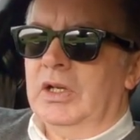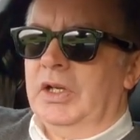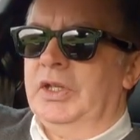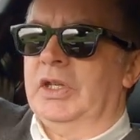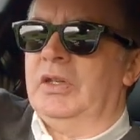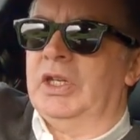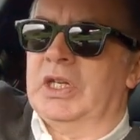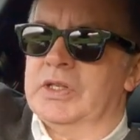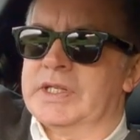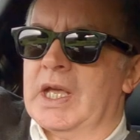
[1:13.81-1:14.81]
And you
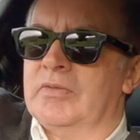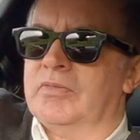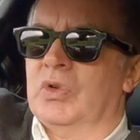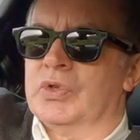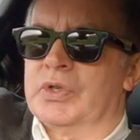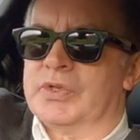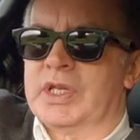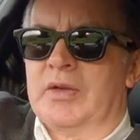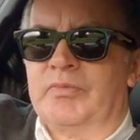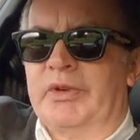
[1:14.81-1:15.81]
can also
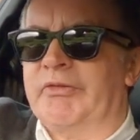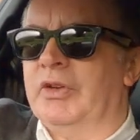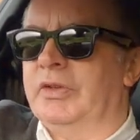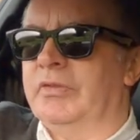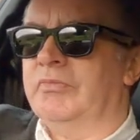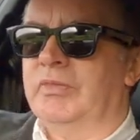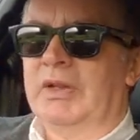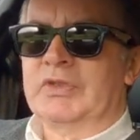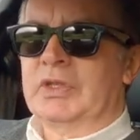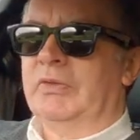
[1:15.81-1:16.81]
set preferred.
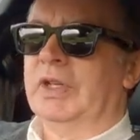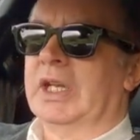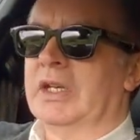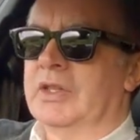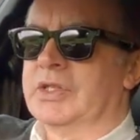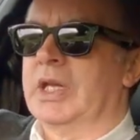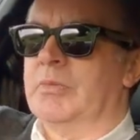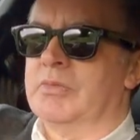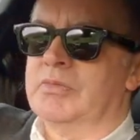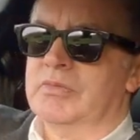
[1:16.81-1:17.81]
If 2 of you get in the
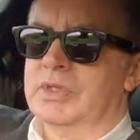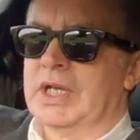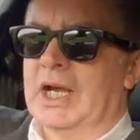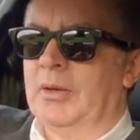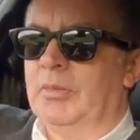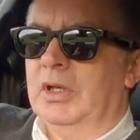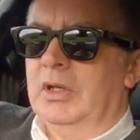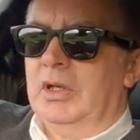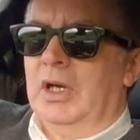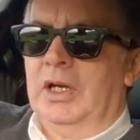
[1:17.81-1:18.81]
same time
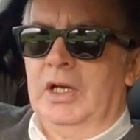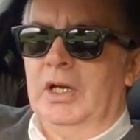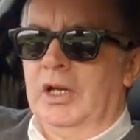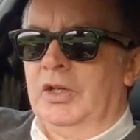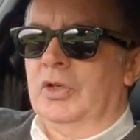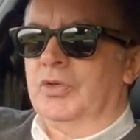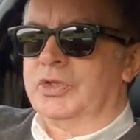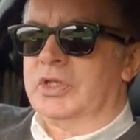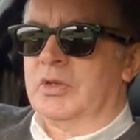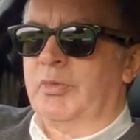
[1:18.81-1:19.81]
and
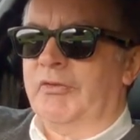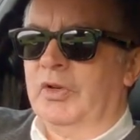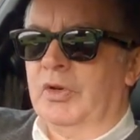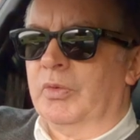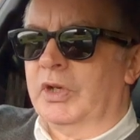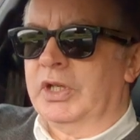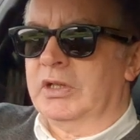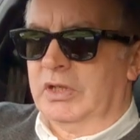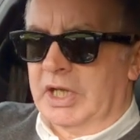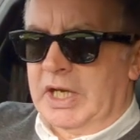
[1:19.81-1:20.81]
yours is the preferred one,
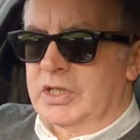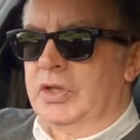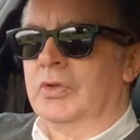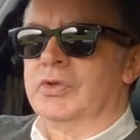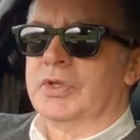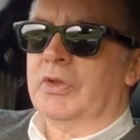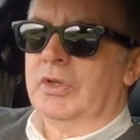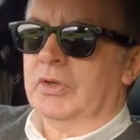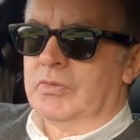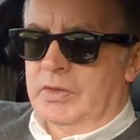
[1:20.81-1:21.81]
it'll connect to yours, not
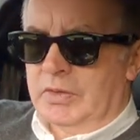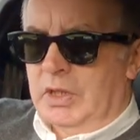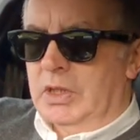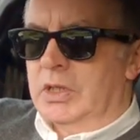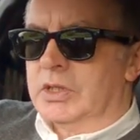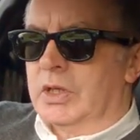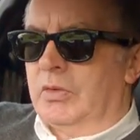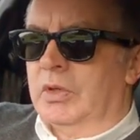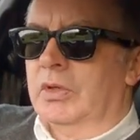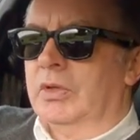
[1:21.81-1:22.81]
the other one.
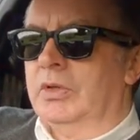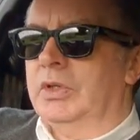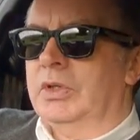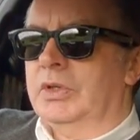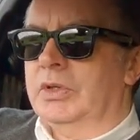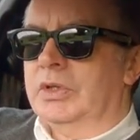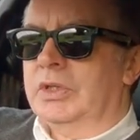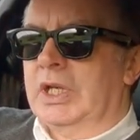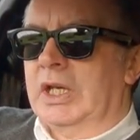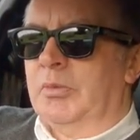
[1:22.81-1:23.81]
So
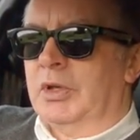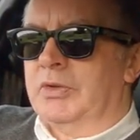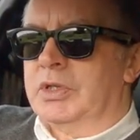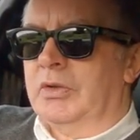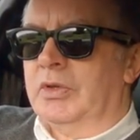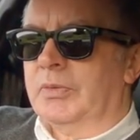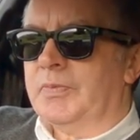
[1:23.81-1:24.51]
delete Bluetooth.